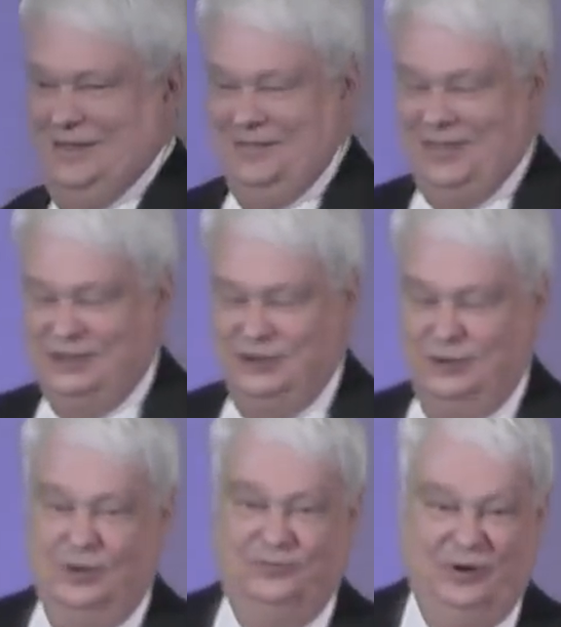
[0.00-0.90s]
Thank you.
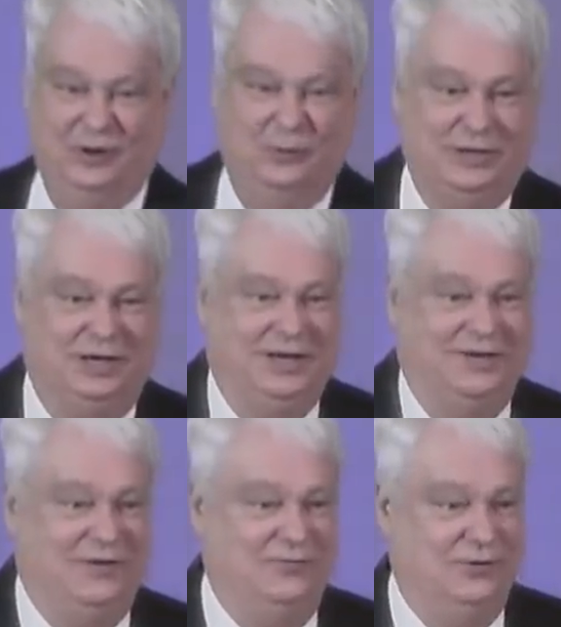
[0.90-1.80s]
Hopefully, we can
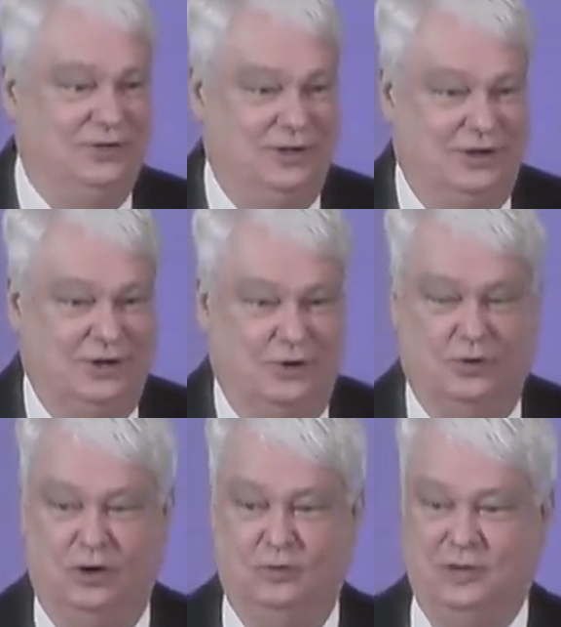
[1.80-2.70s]
have everything
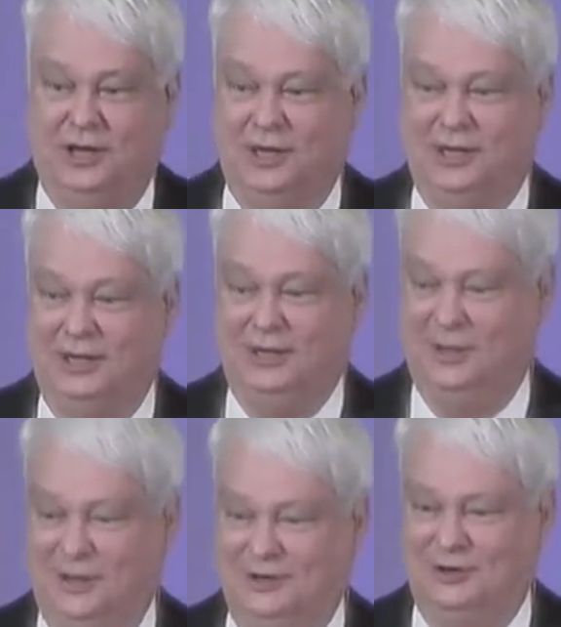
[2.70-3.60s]
go okay
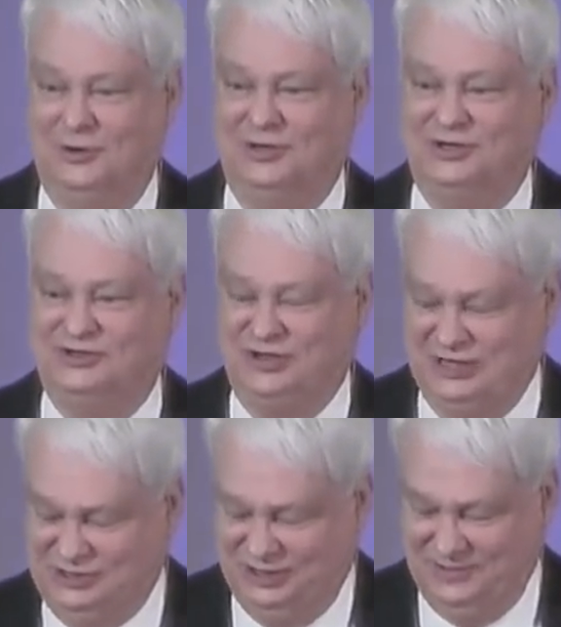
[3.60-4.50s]
during this
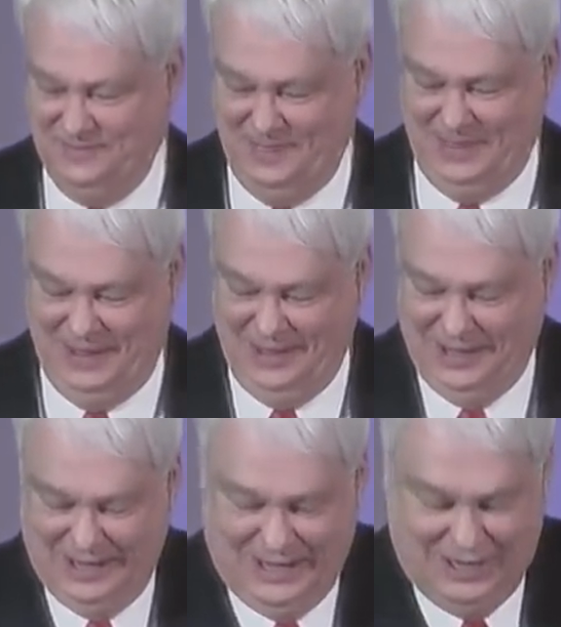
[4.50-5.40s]
session.
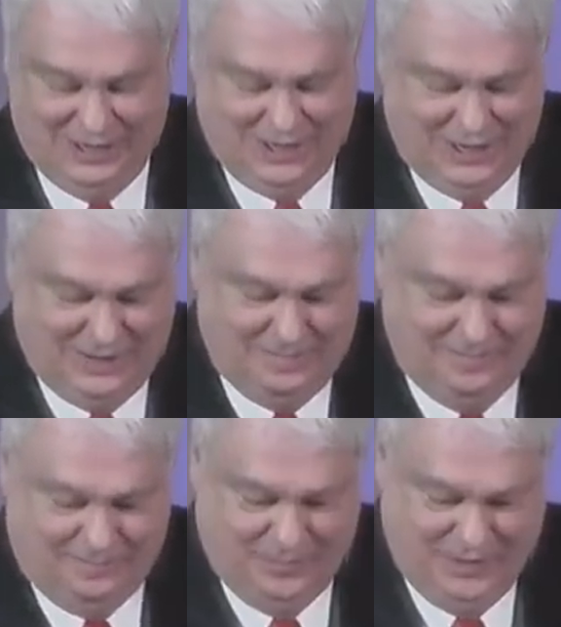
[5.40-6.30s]
And uh,
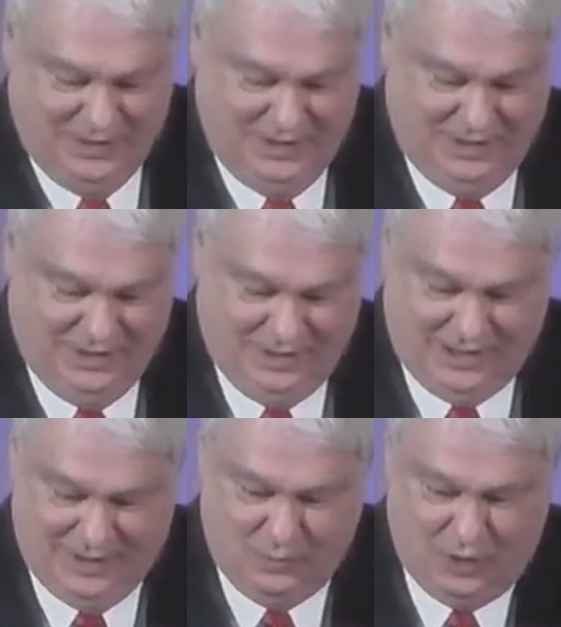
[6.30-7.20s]

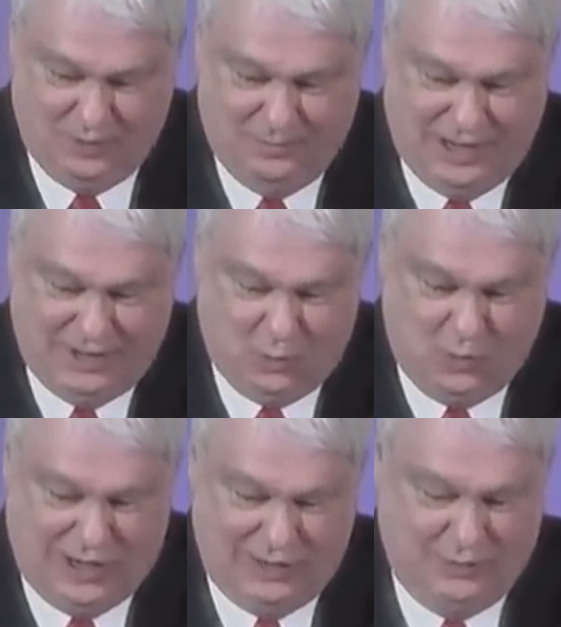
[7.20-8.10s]
I brought my
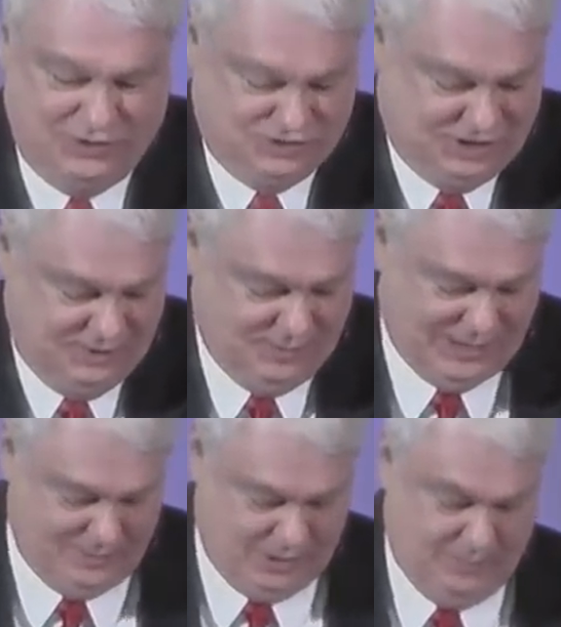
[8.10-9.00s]
Ryrie Study
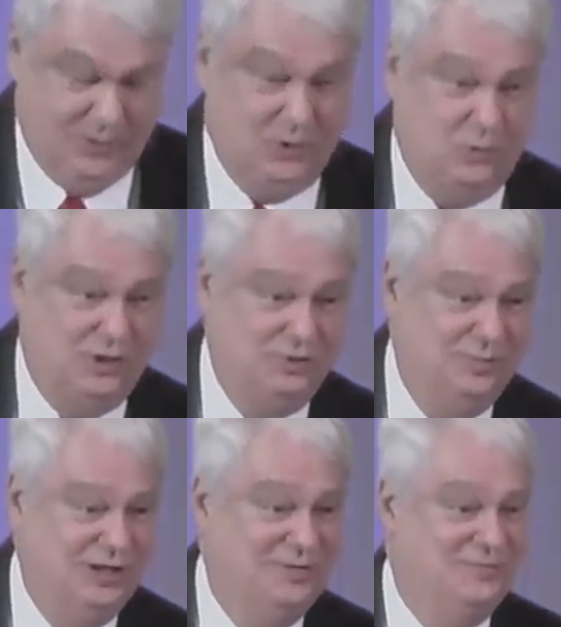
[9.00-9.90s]
Bible up here with
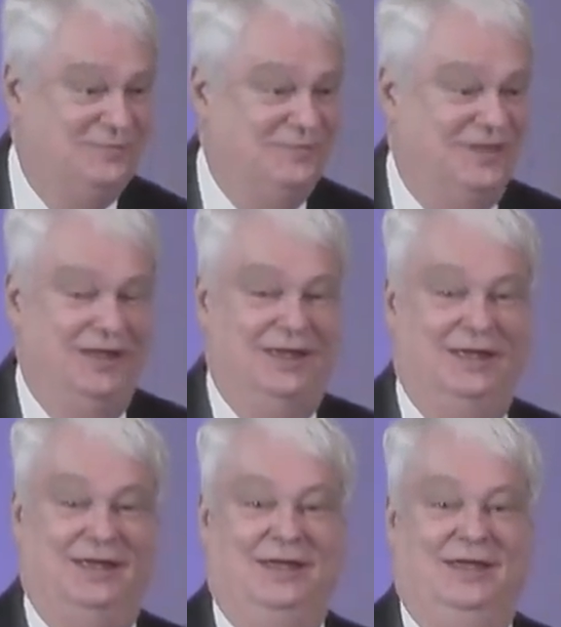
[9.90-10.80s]
me.
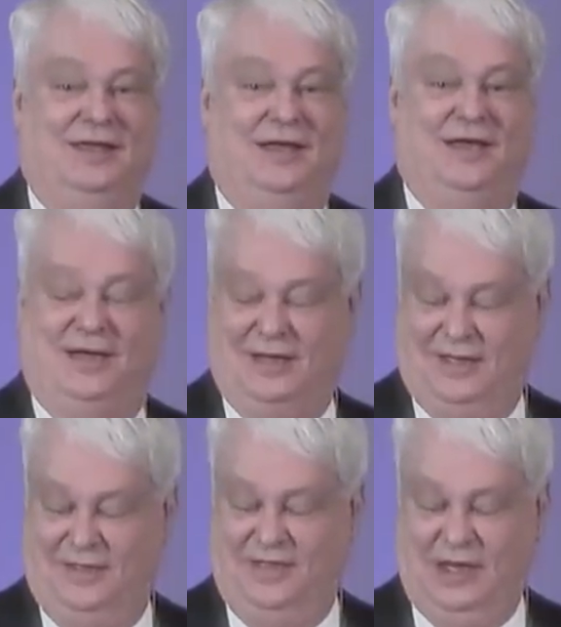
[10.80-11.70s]

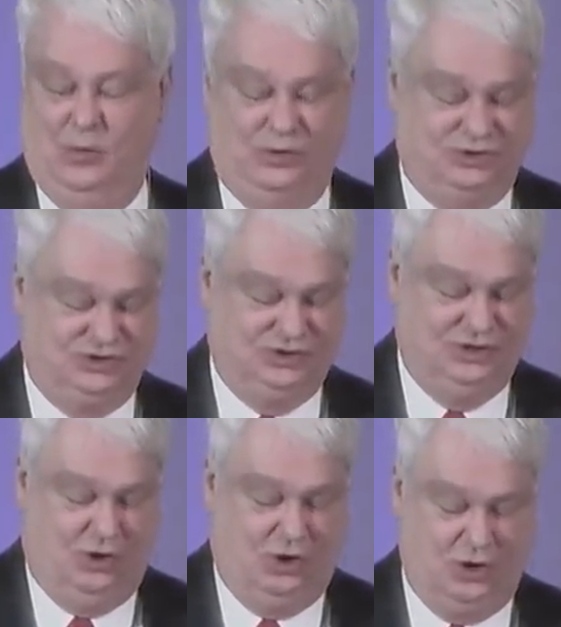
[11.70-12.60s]
Uh, that was
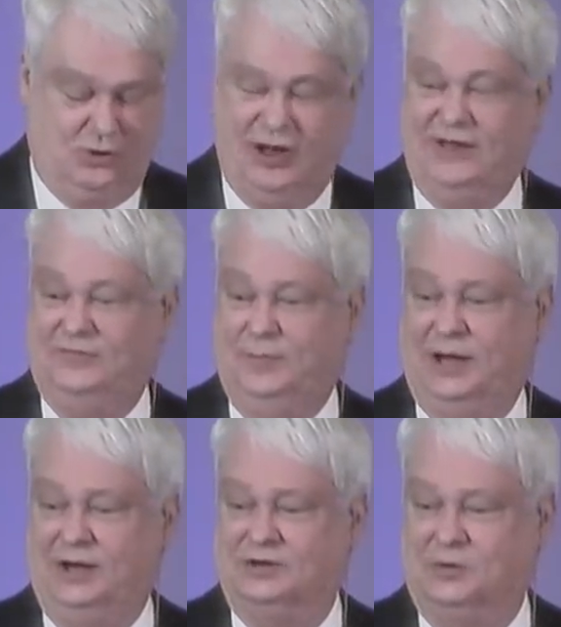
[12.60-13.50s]
autographed
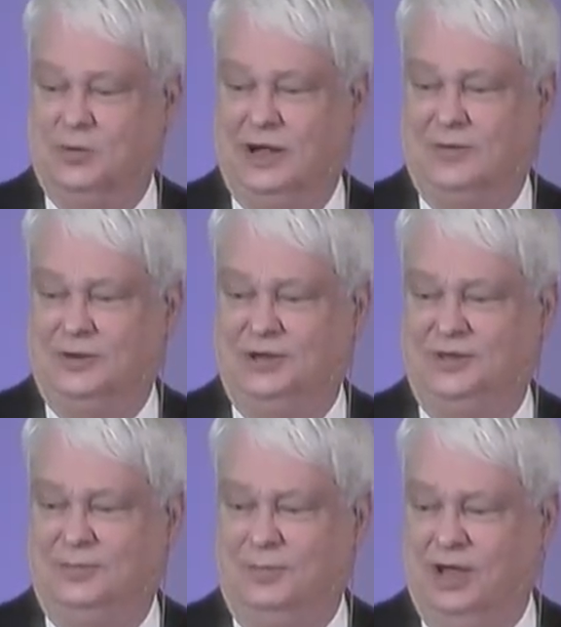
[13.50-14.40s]
by Dr.
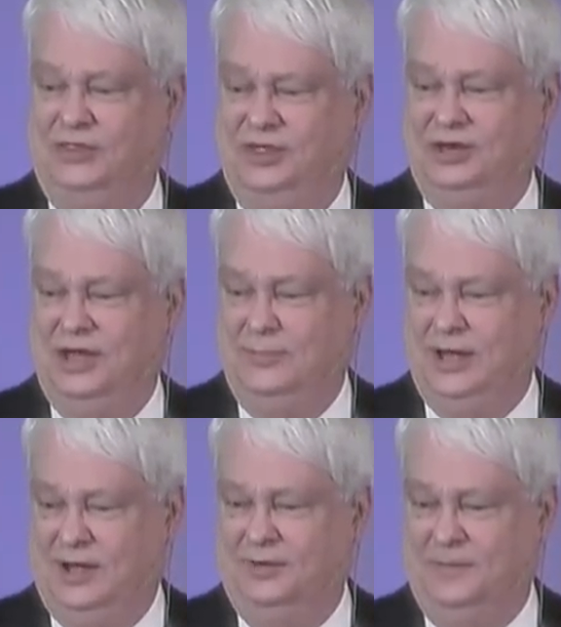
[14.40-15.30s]
Ryrie the month it came
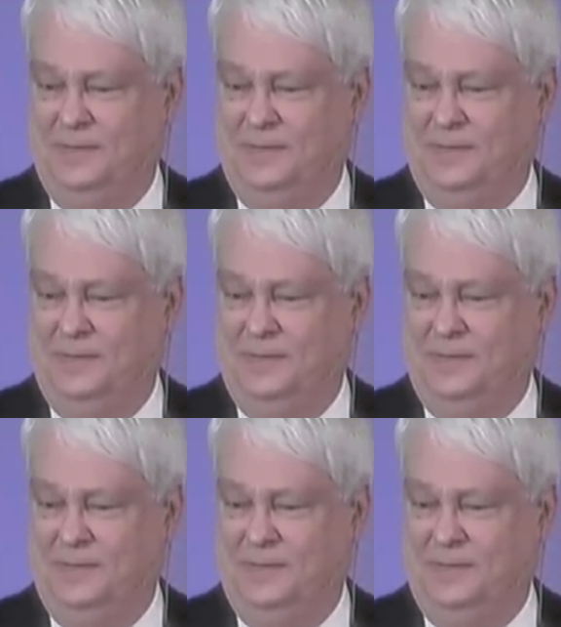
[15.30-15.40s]
out.